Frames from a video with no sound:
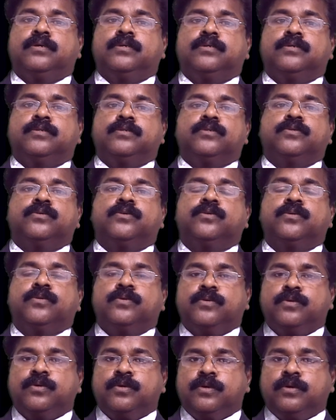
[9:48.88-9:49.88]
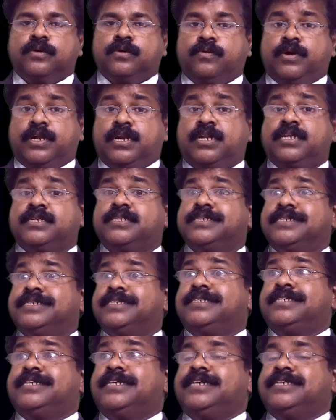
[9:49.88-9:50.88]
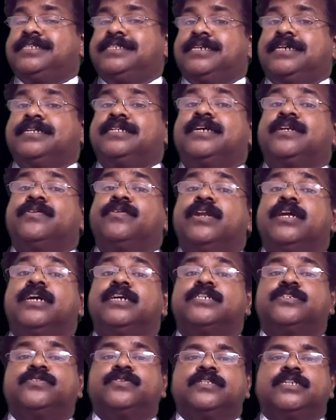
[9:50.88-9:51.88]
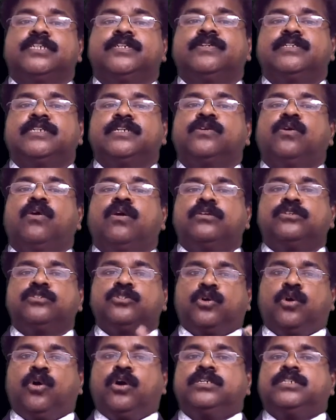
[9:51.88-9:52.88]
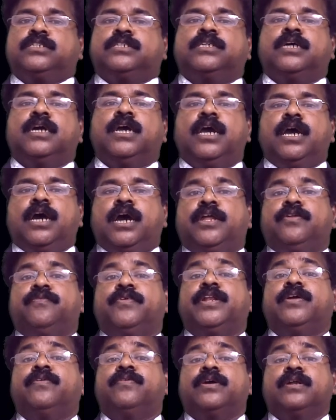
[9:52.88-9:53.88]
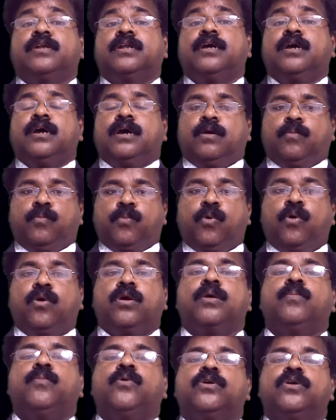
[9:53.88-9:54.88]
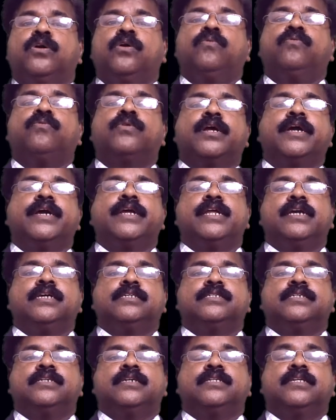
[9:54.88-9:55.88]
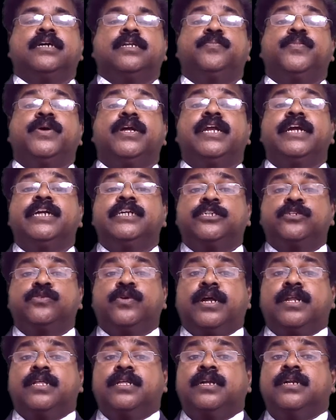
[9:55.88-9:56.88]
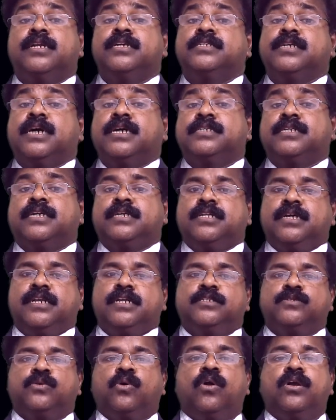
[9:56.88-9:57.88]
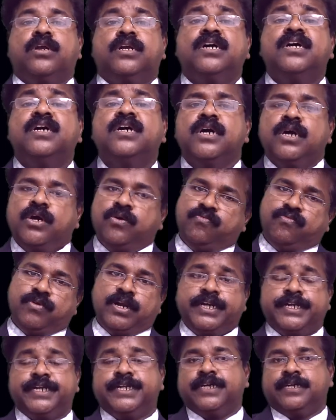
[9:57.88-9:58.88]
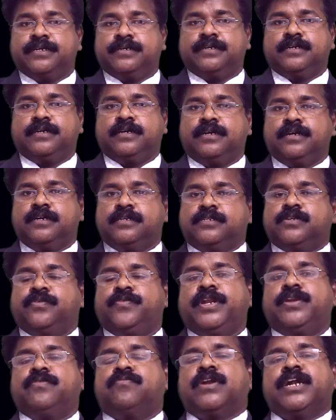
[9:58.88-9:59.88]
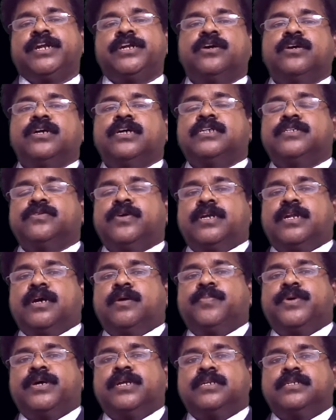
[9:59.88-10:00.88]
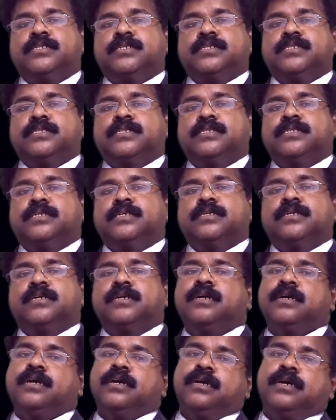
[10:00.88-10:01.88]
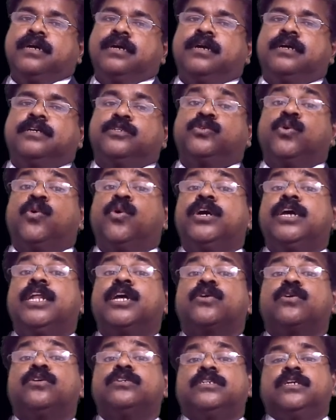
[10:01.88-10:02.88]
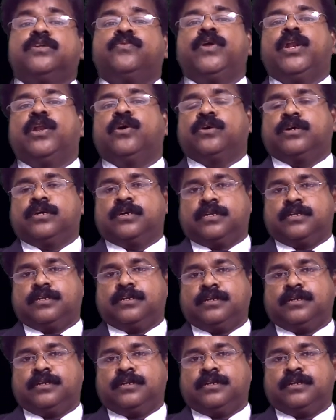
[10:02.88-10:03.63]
So water scarcity is there, that will lead to a situation called drought. And whenever a more amount of rain is there, that may lead to another disaster that is called flood. So when flood occurs, what happens? Soil erosion will occur.